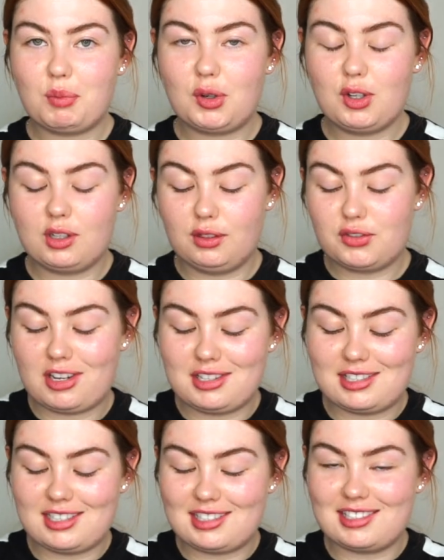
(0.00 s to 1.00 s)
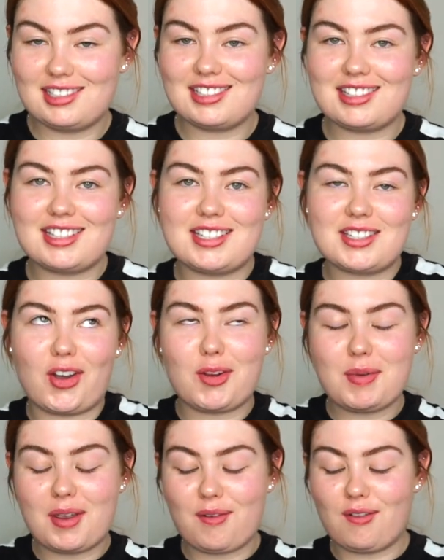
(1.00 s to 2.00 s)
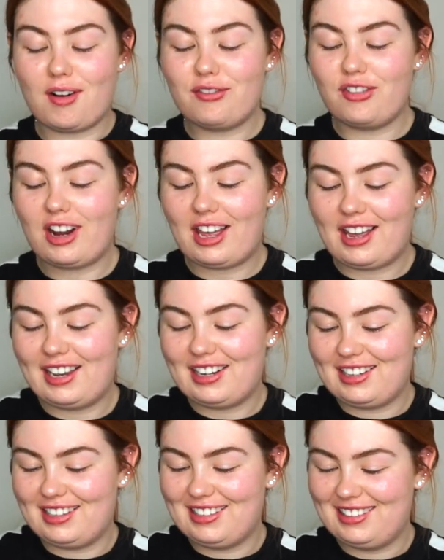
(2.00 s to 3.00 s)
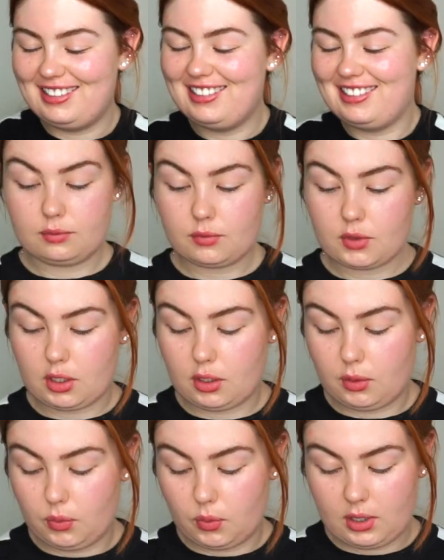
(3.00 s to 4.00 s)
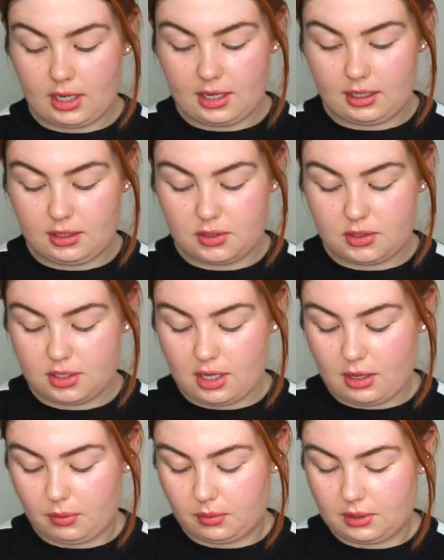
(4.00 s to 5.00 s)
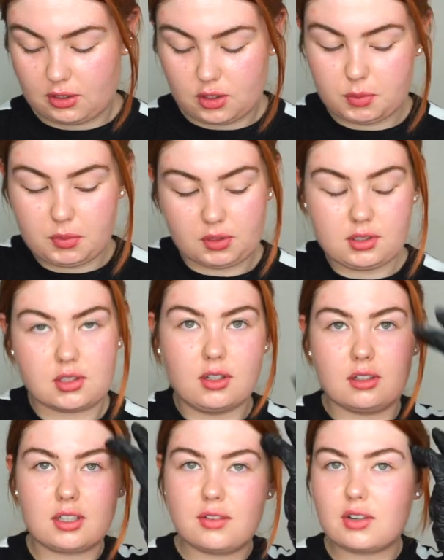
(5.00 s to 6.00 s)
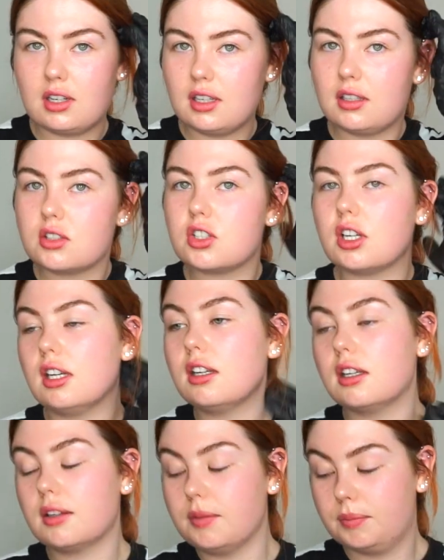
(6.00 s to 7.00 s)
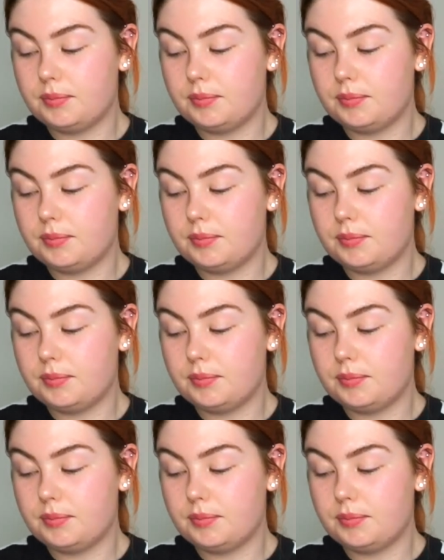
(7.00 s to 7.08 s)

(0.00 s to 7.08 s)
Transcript: Put your gloves on, sisters. This is going to be a rough ride. Okay, so let's just put this on. Give it a little shake.